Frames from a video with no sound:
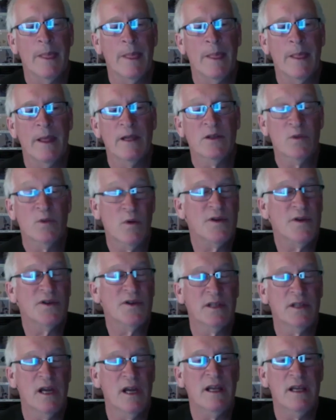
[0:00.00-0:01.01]
it's worth
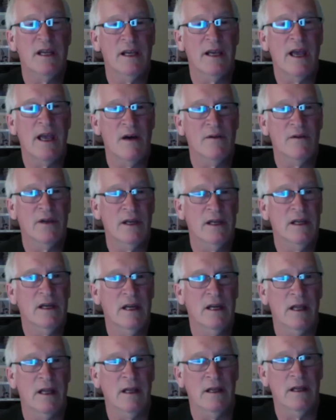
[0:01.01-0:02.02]
studying how they did it.